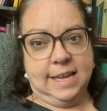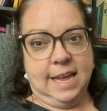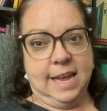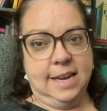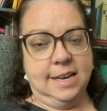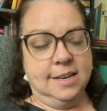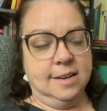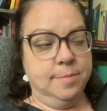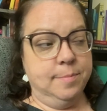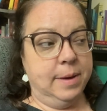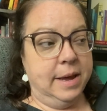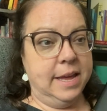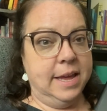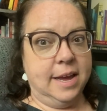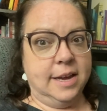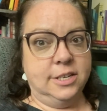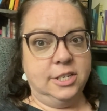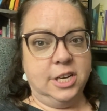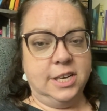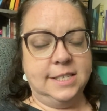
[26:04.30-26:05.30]
Kingdom by
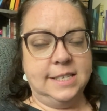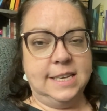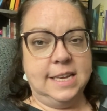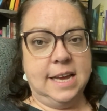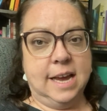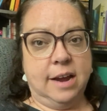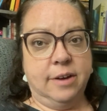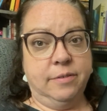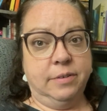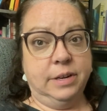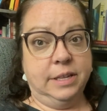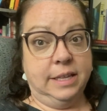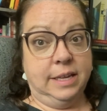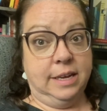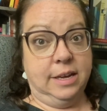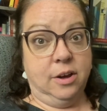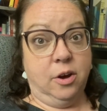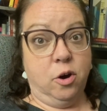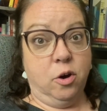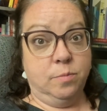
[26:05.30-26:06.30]
Yah Jessie. I
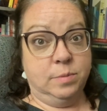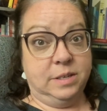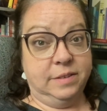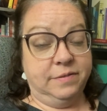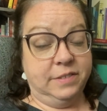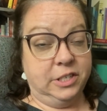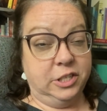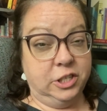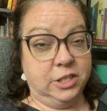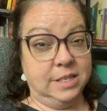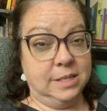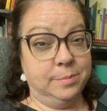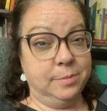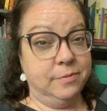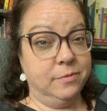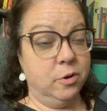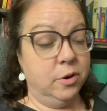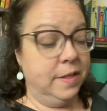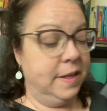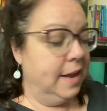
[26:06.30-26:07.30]
really hope to finish this
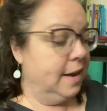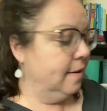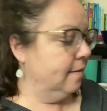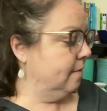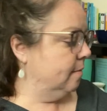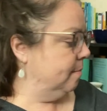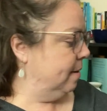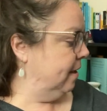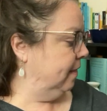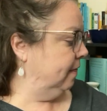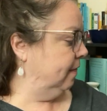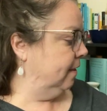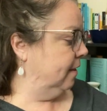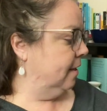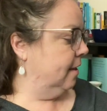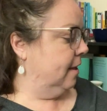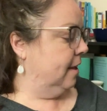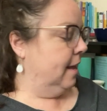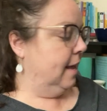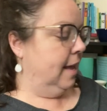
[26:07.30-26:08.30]
before the end of the month.
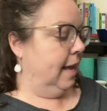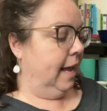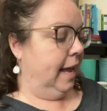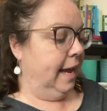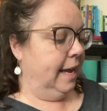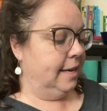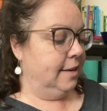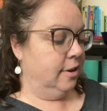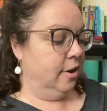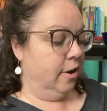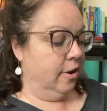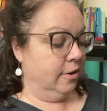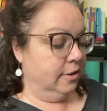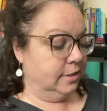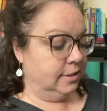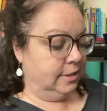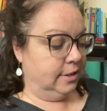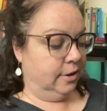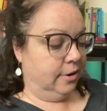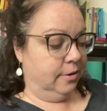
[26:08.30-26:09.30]
And
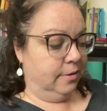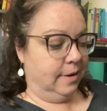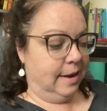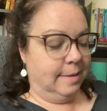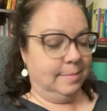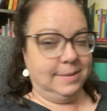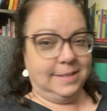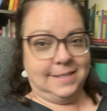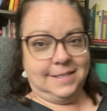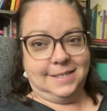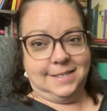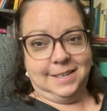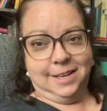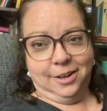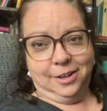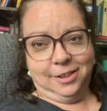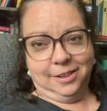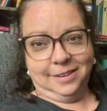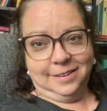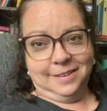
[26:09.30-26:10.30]
also,
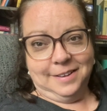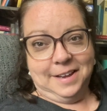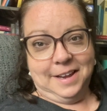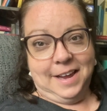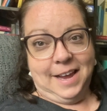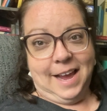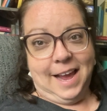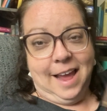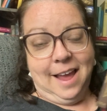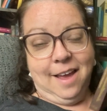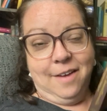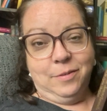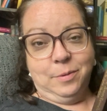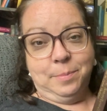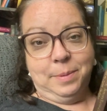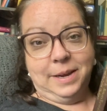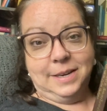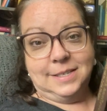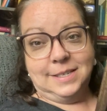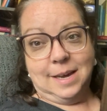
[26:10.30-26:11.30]
I
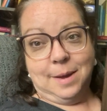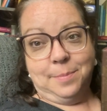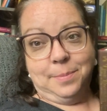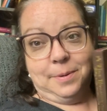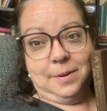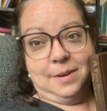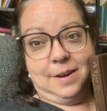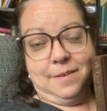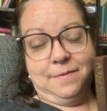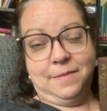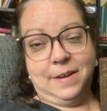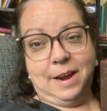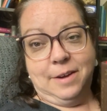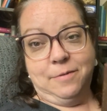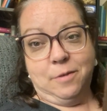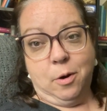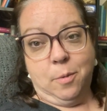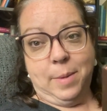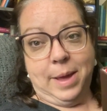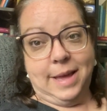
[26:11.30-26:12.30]
haven't picked up A
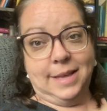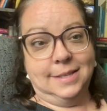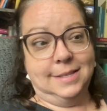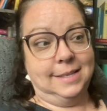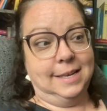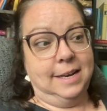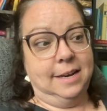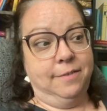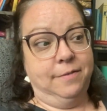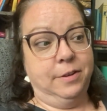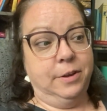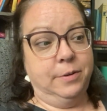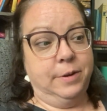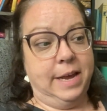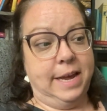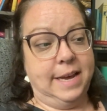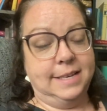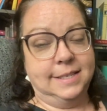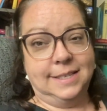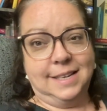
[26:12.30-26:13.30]
Fine Romance in a few
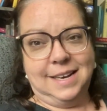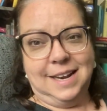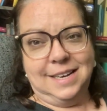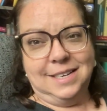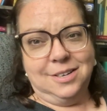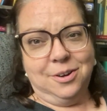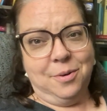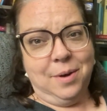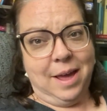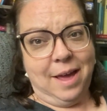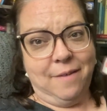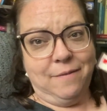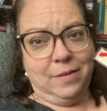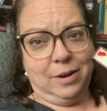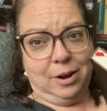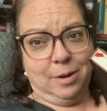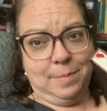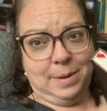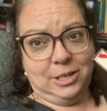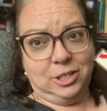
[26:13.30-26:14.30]
days, and I don't have
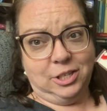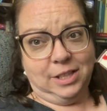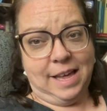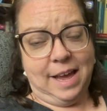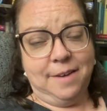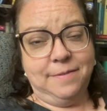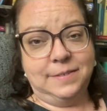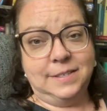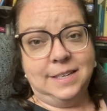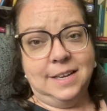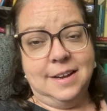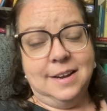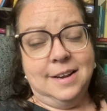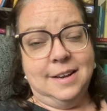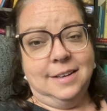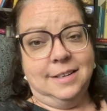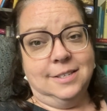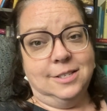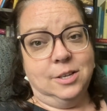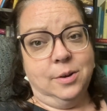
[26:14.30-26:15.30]
very much left.
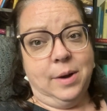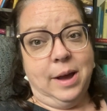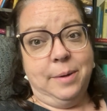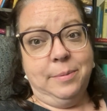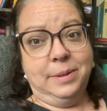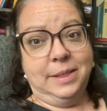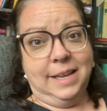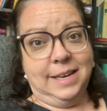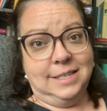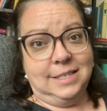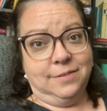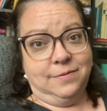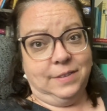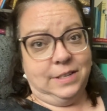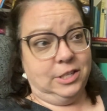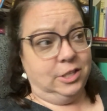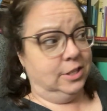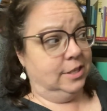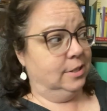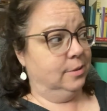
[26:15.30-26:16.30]
So I would like to
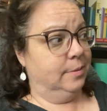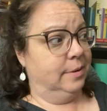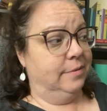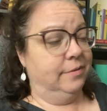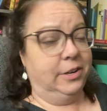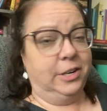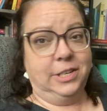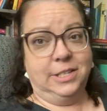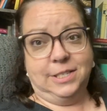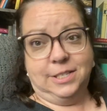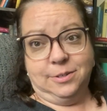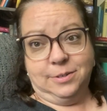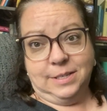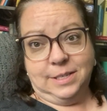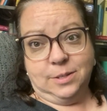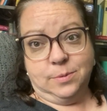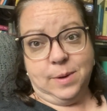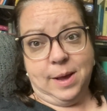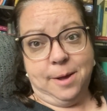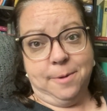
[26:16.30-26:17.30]
finish this one very soon
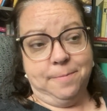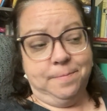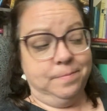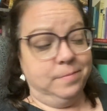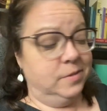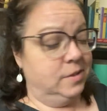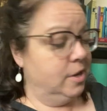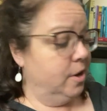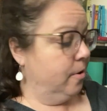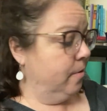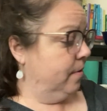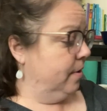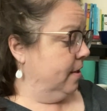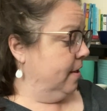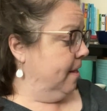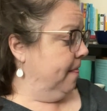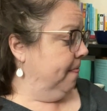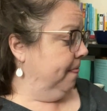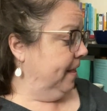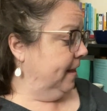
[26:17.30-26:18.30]
as well. So
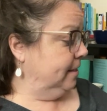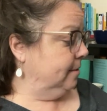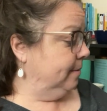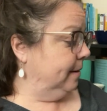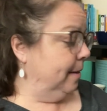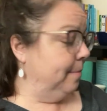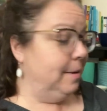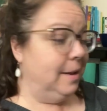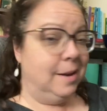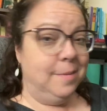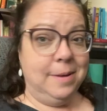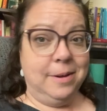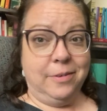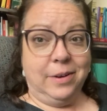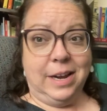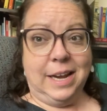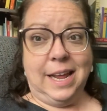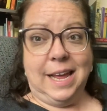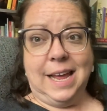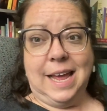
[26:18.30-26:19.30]
that's what I'm going to be
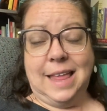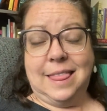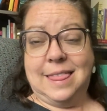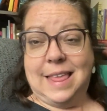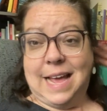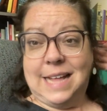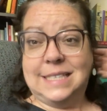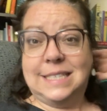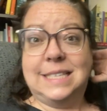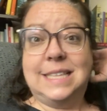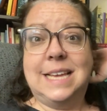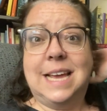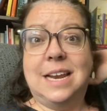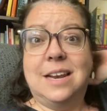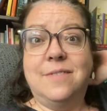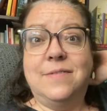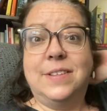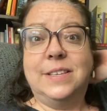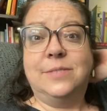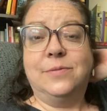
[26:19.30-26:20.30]
reading, and that's the
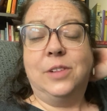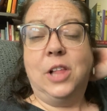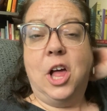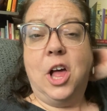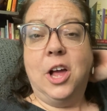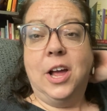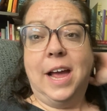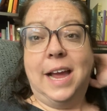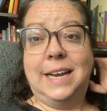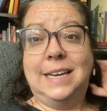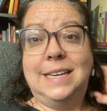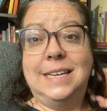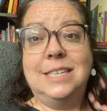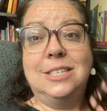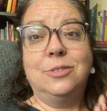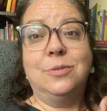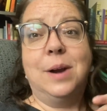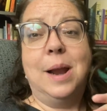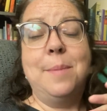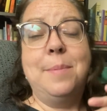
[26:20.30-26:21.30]
end of this vlog. I
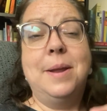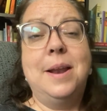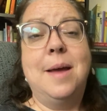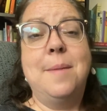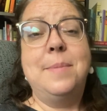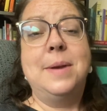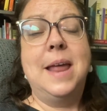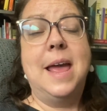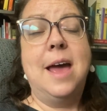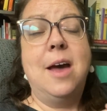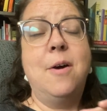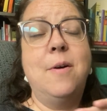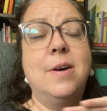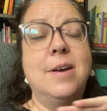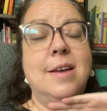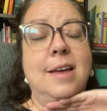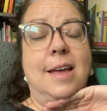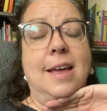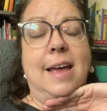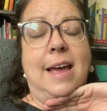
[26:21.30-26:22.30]
need to wrap it up now.
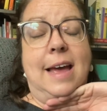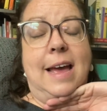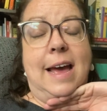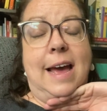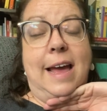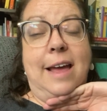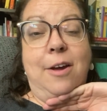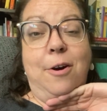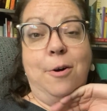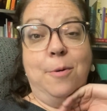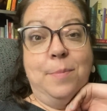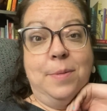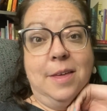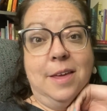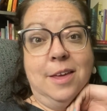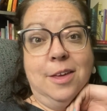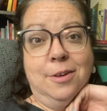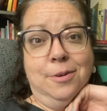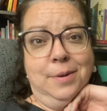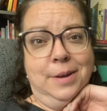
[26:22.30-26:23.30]
I hope
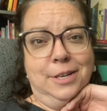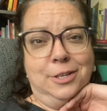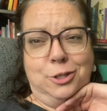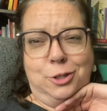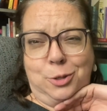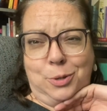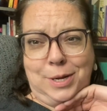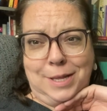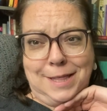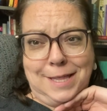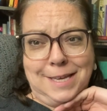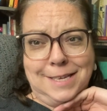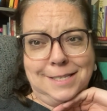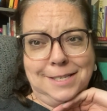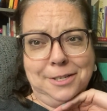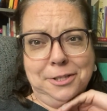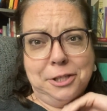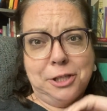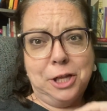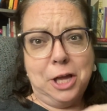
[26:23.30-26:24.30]
that you enjoyed
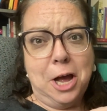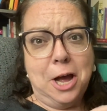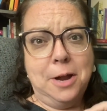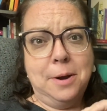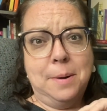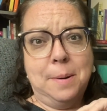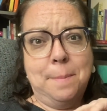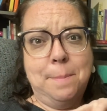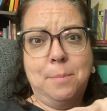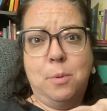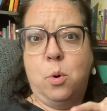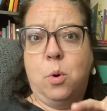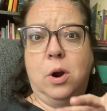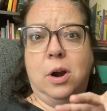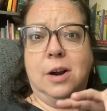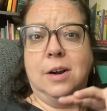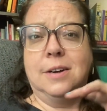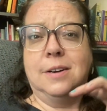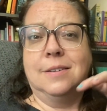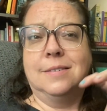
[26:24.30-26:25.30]
this a lot
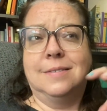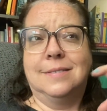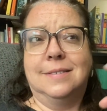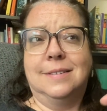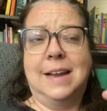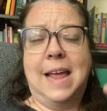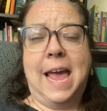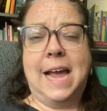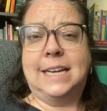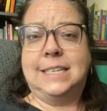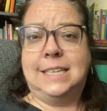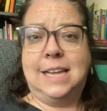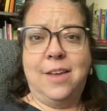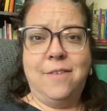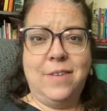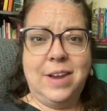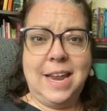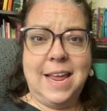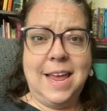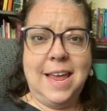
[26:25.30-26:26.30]
more
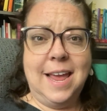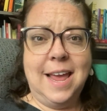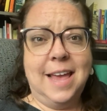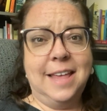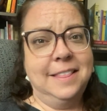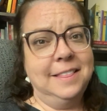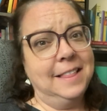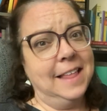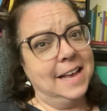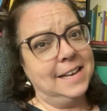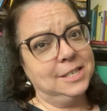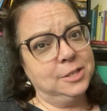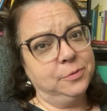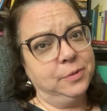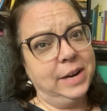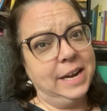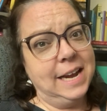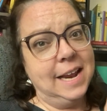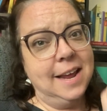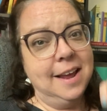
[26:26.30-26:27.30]
activity and
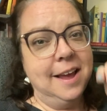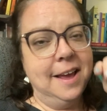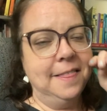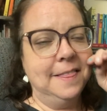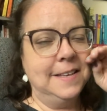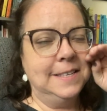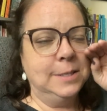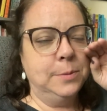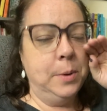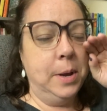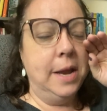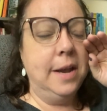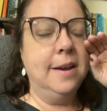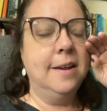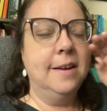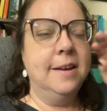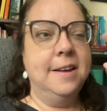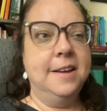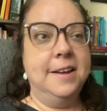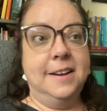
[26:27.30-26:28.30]
less reading on this
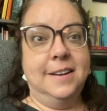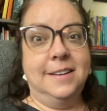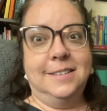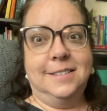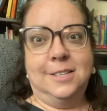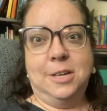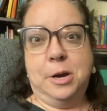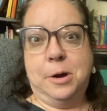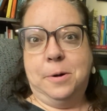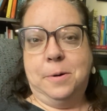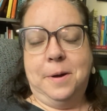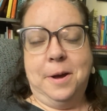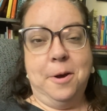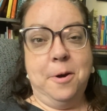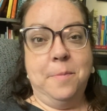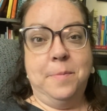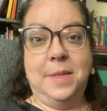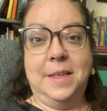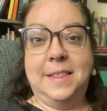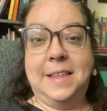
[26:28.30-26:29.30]
one. So I
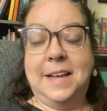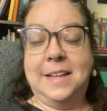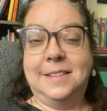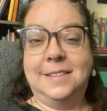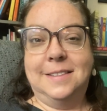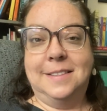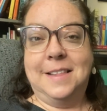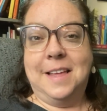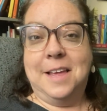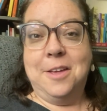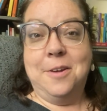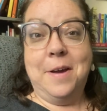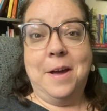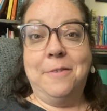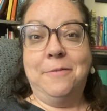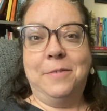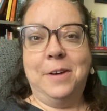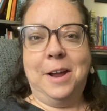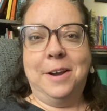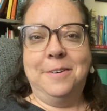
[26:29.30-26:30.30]
hope that you
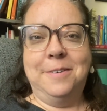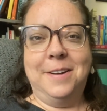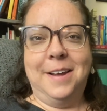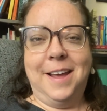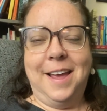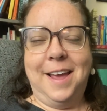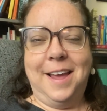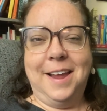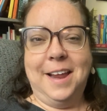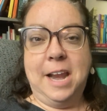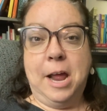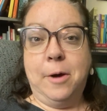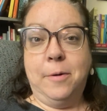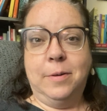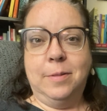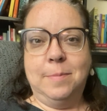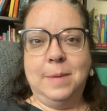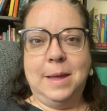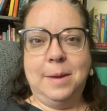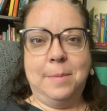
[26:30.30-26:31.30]
had fun hanging out
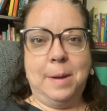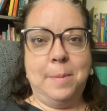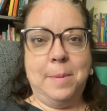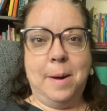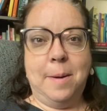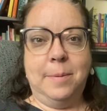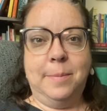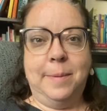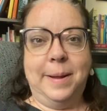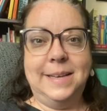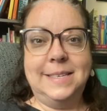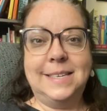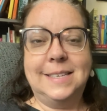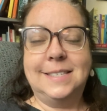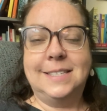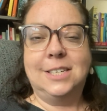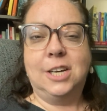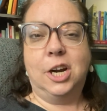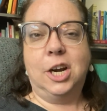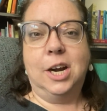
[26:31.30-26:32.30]
with me and my mom and my
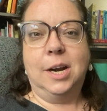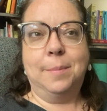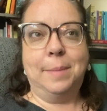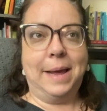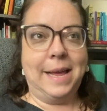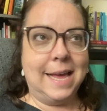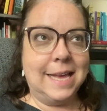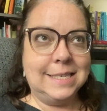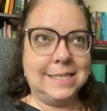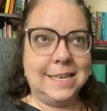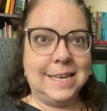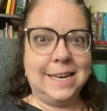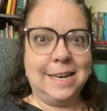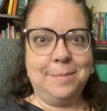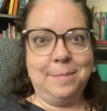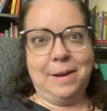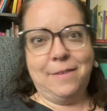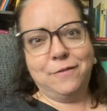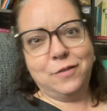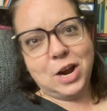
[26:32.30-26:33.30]
sister and my cousin
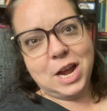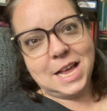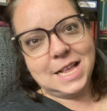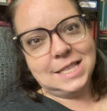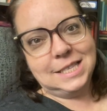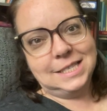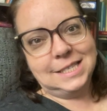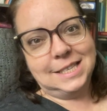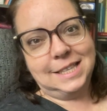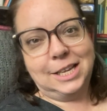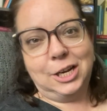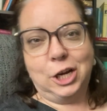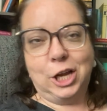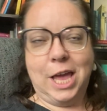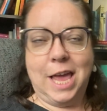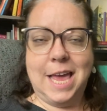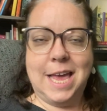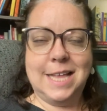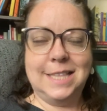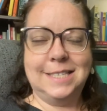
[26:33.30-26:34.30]
and my friends and their
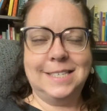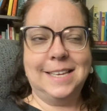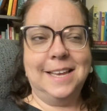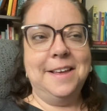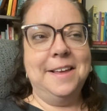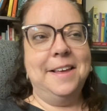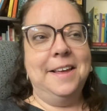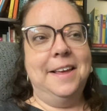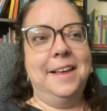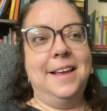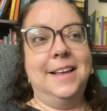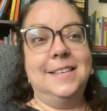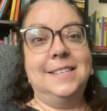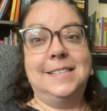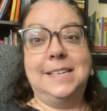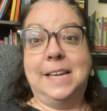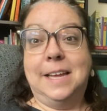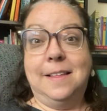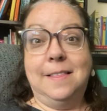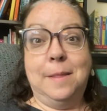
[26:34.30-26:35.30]
kids,
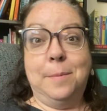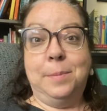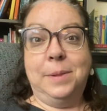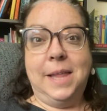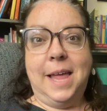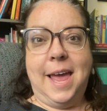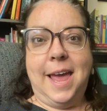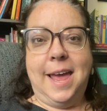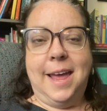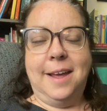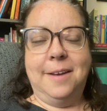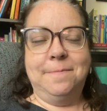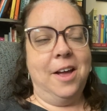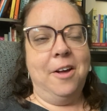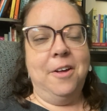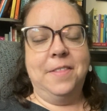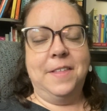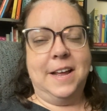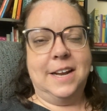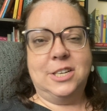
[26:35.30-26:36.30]
seeing the play,
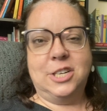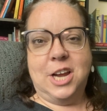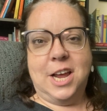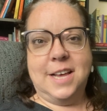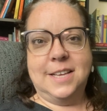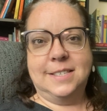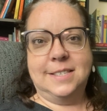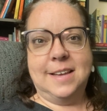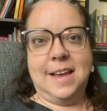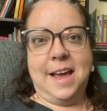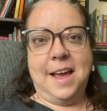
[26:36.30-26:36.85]
all that jazz.